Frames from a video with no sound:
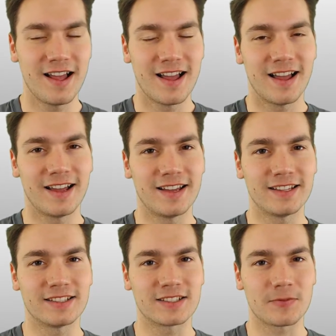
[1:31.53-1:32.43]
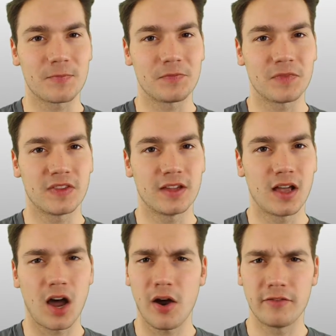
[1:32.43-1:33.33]
And
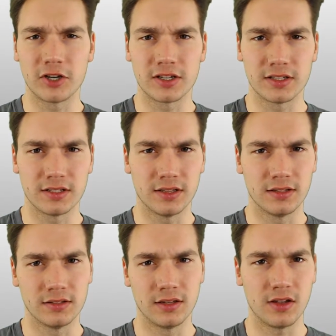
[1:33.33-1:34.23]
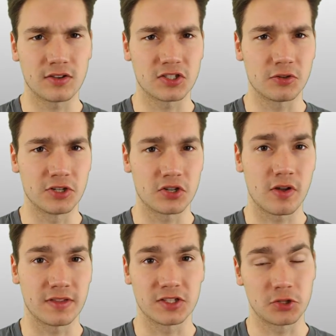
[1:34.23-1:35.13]
however, uh, long story
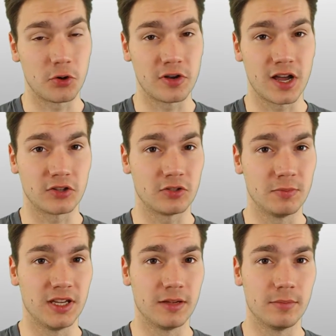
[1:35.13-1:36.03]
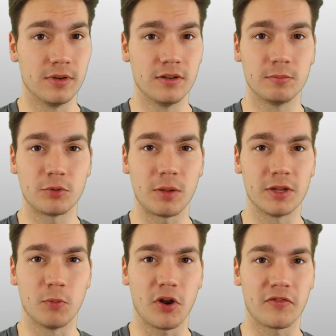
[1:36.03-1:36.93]
short, this turned out to be
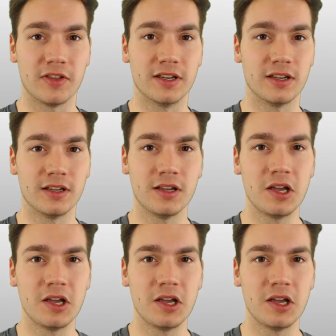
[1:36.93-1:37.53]
probably one of the